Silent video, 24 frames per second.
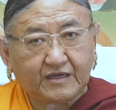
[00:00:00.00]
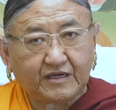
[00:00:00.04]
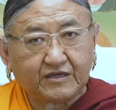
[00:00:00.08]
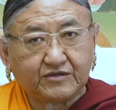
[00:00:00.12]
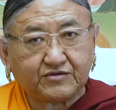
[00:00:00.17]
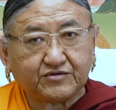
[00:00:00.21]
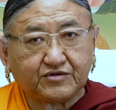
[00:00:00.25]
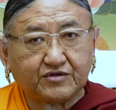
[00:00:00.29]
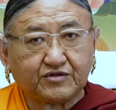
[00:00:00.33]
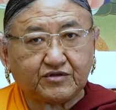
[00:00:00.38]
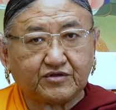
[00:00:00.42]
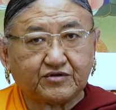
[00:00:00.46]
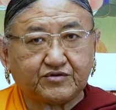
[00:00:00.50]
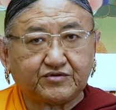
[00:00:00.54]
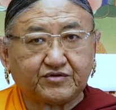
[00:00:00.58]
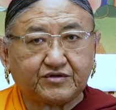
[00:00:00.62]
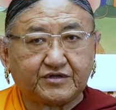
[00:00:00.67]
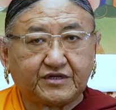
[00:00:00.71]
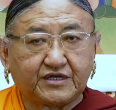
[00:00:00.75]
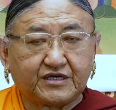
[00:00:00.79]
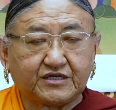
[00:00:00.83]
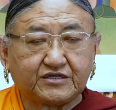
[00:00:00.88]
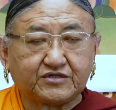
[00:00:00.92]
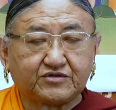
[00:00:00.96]
And so
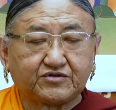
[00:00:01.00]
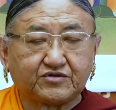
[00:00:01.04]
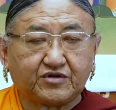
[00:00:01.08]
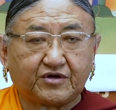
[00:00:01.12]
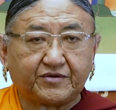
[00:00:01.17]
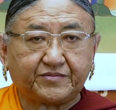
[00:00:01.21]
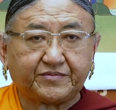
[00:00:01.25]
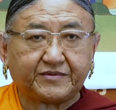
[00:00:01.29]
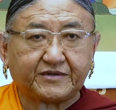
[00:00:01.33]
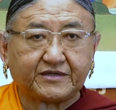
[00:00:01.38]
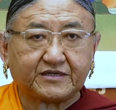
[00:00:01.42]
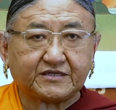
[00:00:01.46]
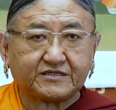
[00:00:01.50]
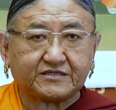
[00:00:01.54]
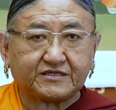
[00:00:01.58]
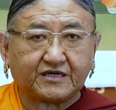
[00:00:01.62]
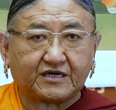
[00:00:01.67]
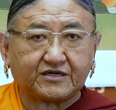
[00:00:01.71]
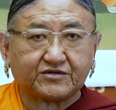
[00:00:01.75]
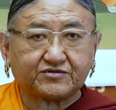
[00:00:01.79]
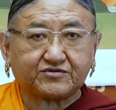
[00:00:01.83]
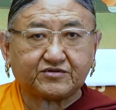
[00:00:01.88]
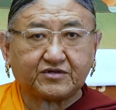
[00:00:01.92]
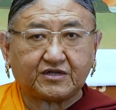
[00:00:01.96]
today's topic is
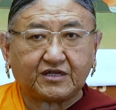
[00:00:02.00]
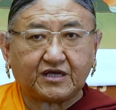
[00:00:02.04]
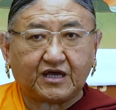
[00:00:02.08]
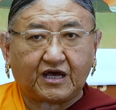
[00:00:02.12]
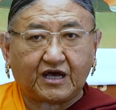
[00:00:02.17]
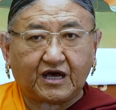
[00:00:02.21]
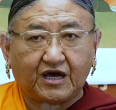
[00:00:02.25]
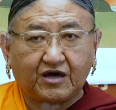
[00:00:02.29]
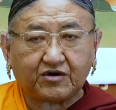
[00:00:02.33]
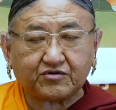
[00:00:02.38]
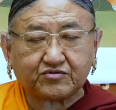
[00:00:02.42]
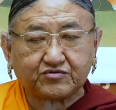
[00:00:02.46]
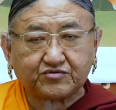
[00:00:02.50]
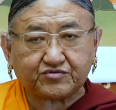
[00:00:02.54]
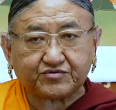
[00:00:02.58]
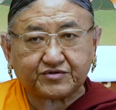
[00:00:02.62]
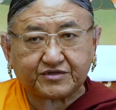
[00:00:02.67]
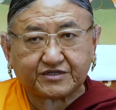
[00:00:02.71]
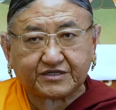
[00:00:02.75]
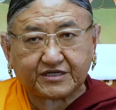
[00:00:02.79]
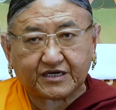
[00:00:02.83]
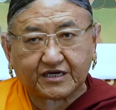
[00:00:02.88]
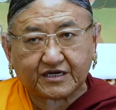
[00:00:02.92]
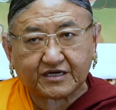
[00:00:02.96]
actually how to
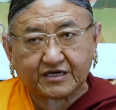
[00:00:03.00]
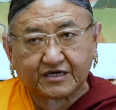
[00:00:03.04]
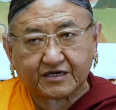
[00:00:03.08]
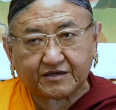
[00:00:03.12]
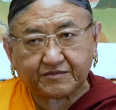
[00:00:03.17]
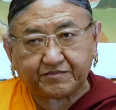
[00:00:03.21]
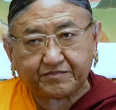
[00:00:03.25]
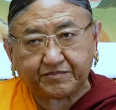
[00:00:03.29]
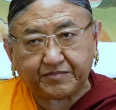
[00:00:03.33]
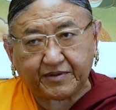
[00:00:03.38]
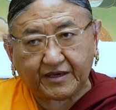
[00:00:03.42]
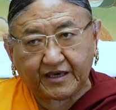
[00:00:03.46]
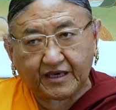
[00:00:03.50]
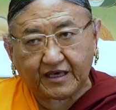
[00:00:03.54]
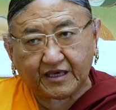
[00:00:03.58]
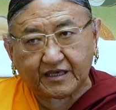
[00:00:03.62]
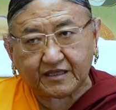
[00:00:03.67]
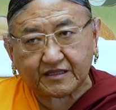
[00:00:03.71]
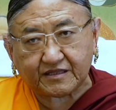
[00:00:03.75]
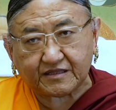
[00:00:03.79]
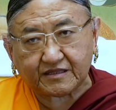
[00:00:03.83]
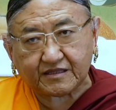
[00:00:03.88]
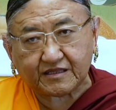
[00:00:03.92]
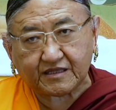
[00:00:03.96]
take a
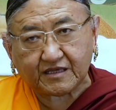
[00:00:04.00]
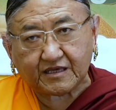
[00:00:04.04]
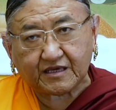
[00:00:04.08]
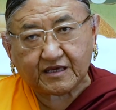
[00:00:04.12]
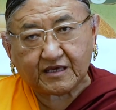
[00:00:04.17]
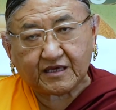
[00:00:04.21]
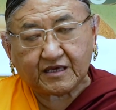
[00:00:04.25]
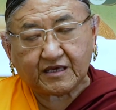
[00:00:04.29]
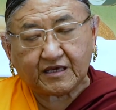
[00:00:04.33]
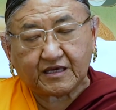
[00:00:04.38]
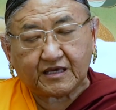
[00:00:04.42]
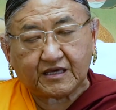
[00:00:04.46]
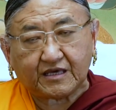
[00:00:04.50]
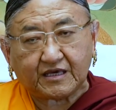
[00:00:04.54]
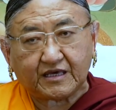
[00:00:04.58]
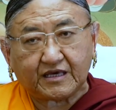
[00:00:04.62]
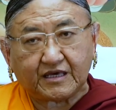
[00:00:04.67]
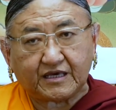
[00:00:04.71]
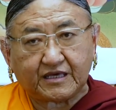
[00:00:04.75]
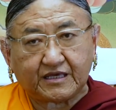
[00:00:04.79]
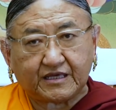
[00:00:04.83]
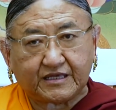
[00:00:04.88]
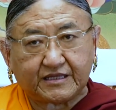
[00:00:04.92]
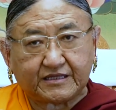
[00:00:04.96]
pain
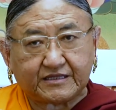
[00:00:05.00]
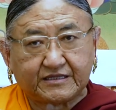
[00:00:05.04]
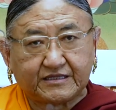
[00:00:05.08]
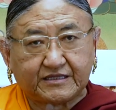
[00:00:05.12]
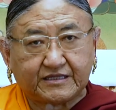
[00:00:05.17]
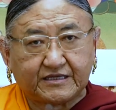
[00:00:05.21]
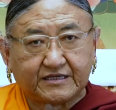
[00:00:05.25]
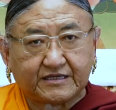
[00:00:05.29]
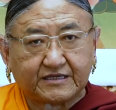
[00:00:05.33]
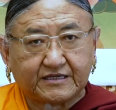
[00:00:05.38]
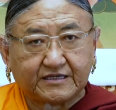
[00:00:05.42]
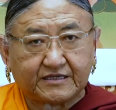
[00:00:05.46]
and